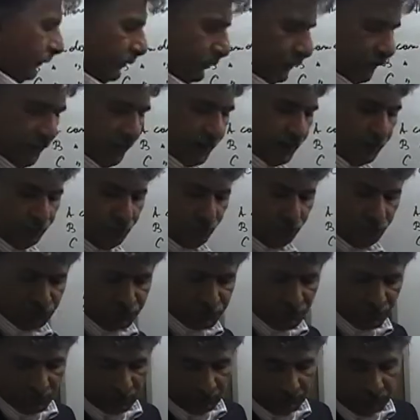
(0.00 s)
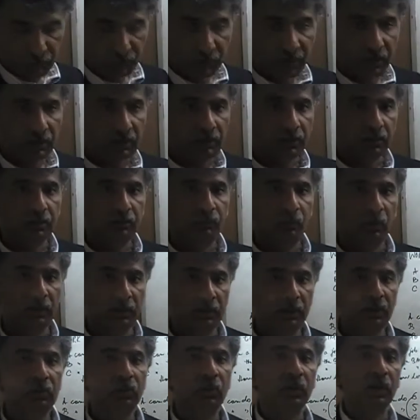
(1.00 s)
They can do the job together,
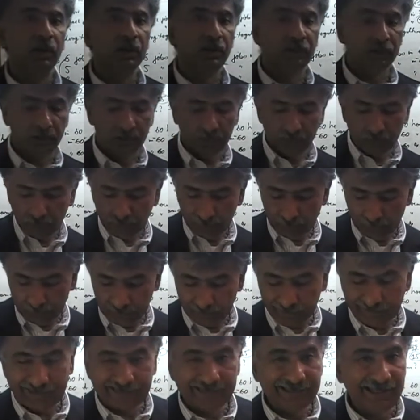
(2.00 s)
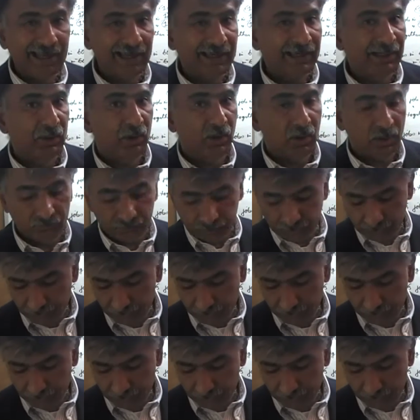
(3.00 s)
working together. They can knock it off